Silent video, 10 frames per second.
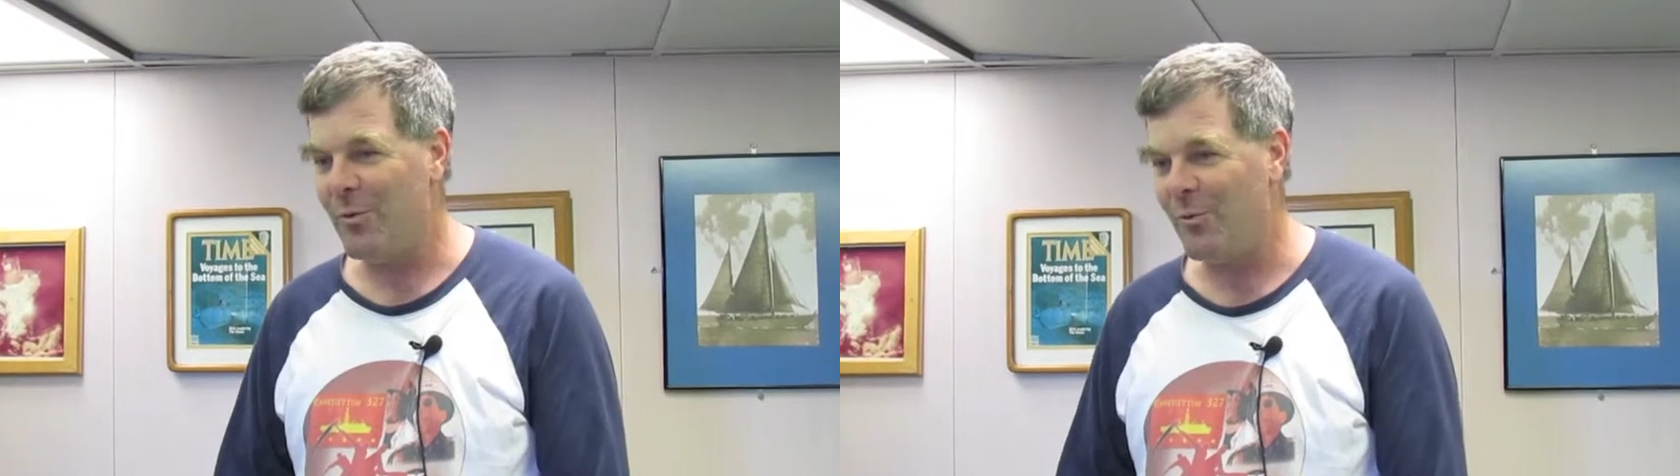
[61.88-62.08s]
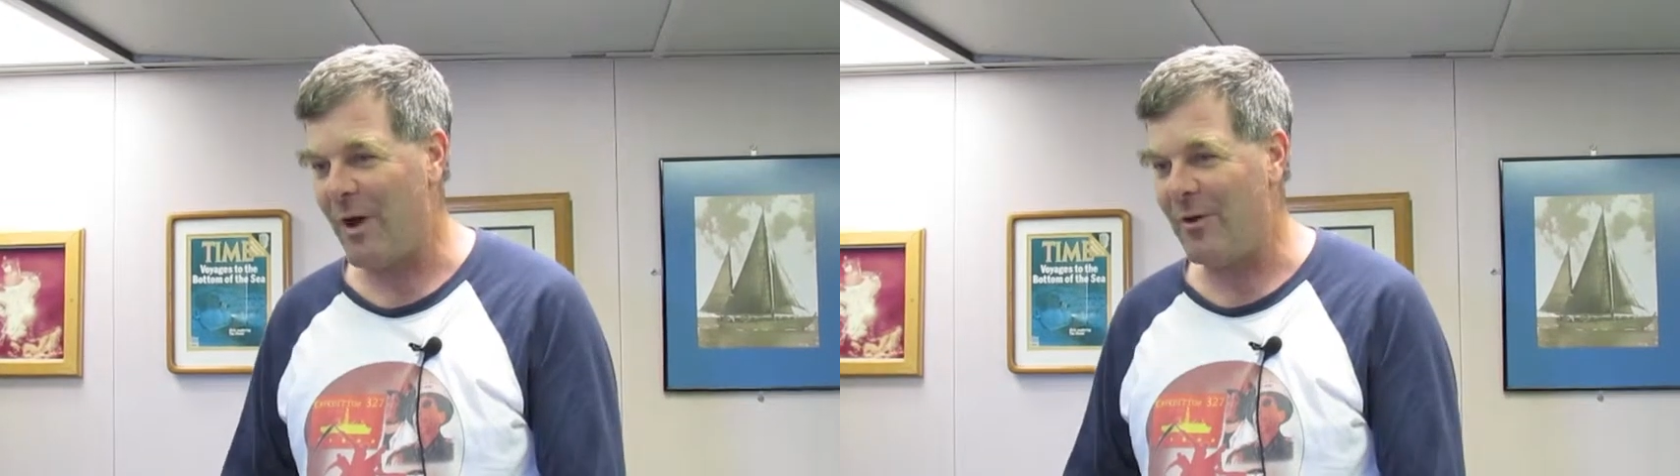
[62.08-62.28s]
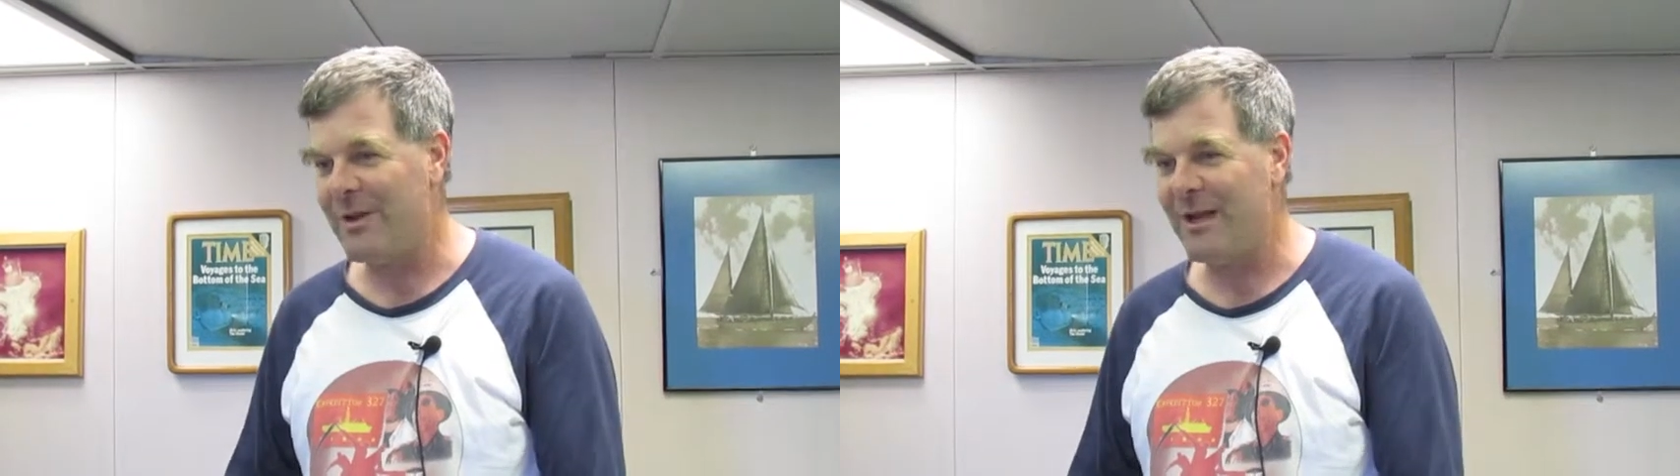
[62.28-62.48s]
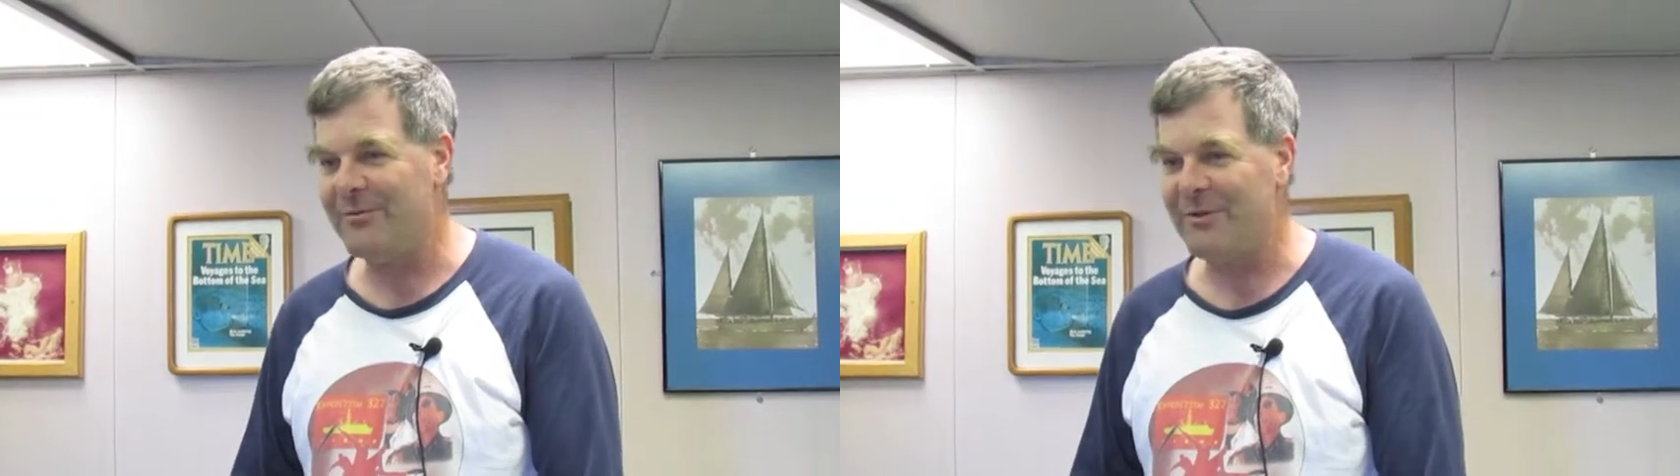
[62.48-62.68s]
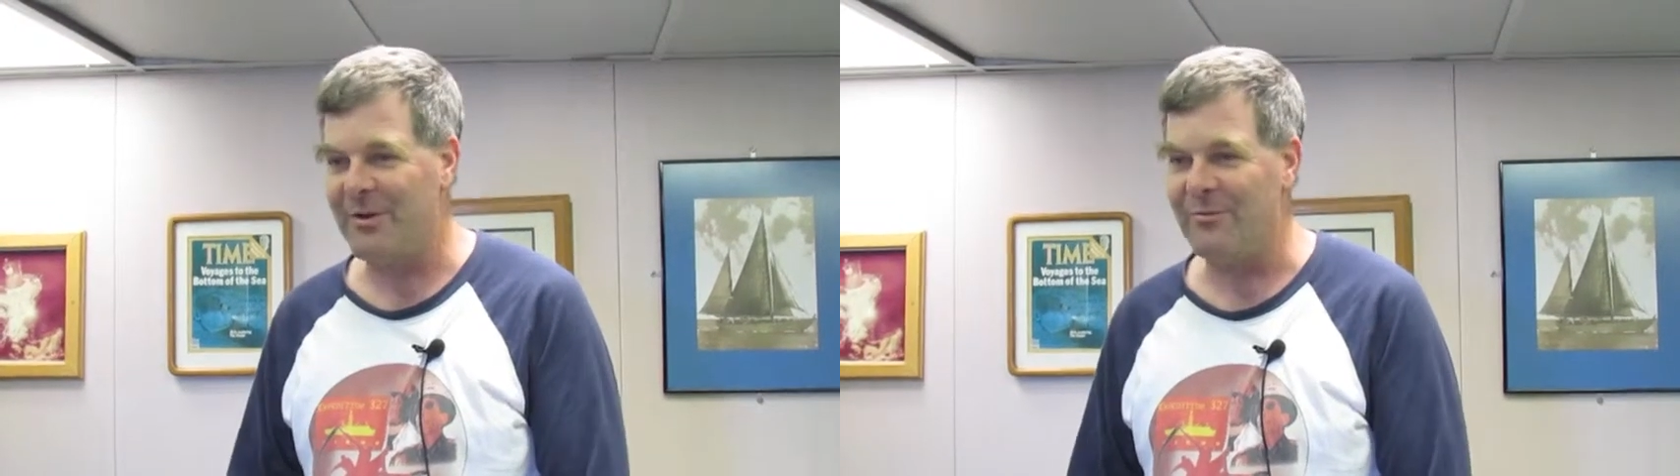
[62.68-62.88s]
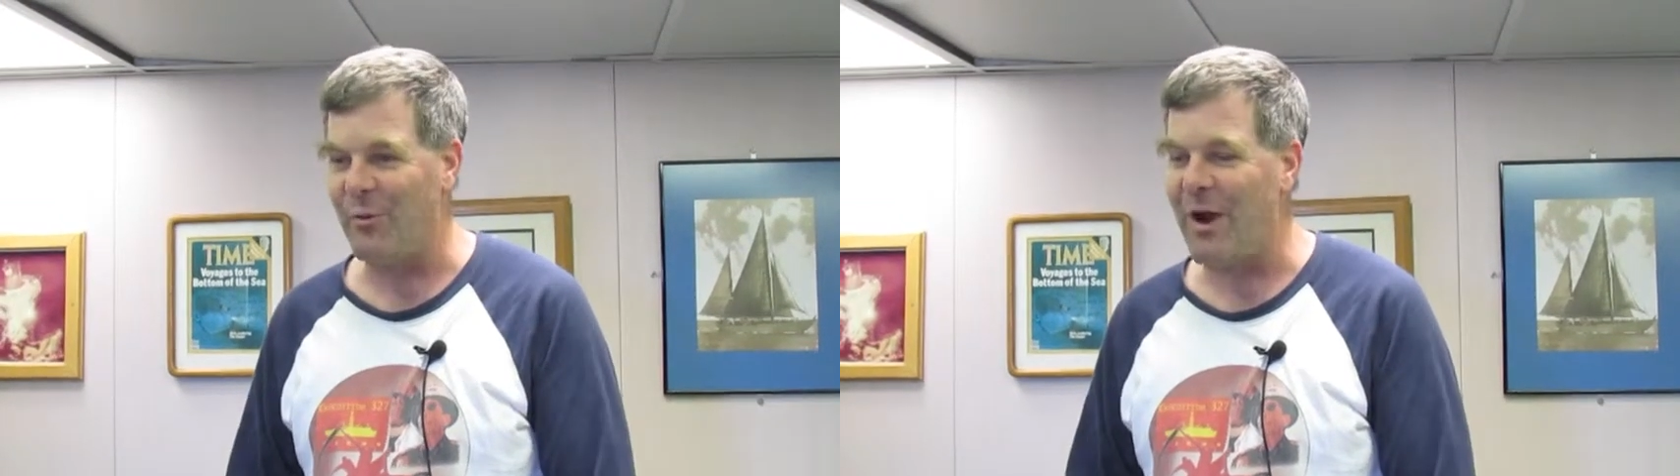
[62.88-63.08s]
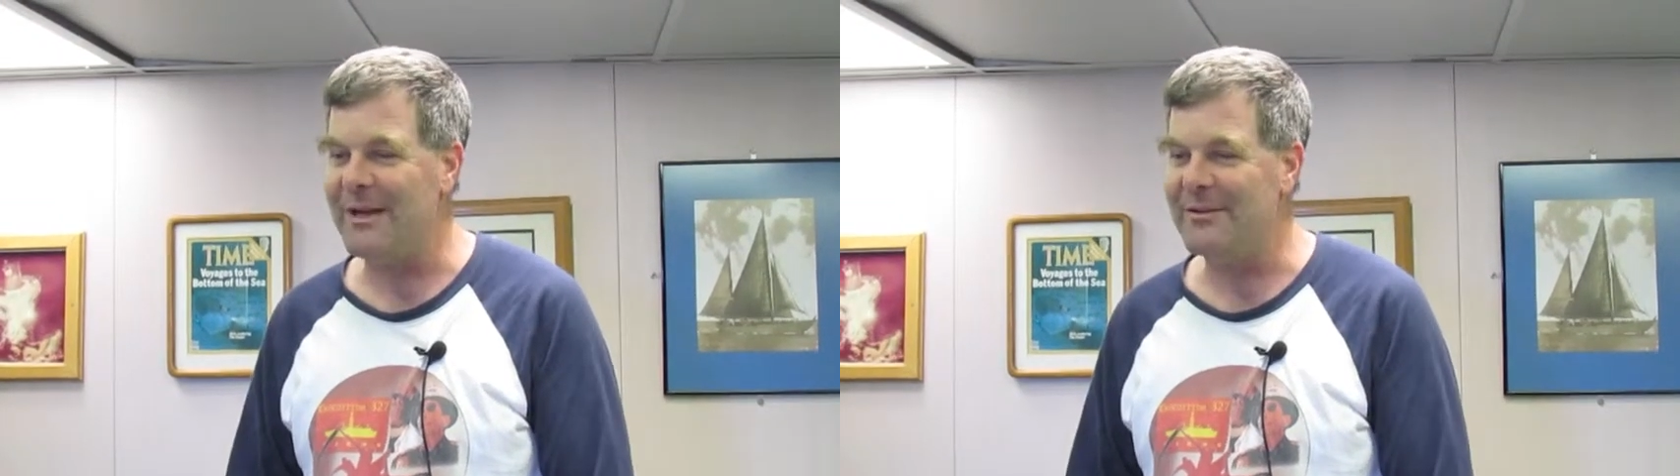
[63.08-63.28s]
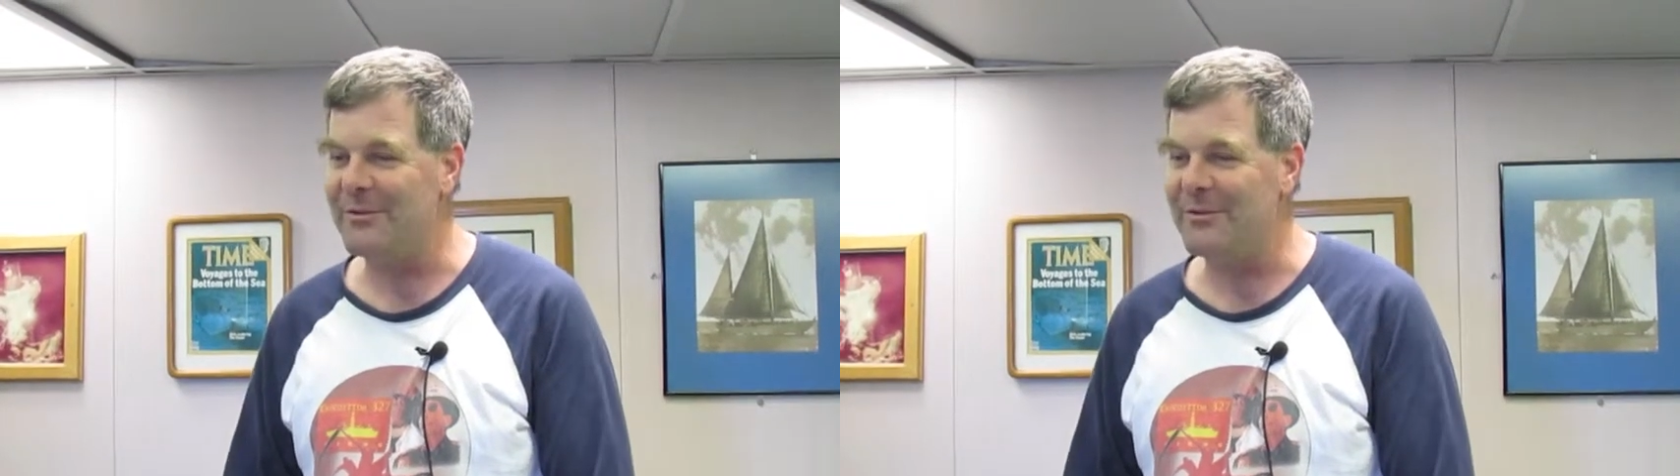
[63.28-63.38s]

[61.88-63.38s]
while we have a variety of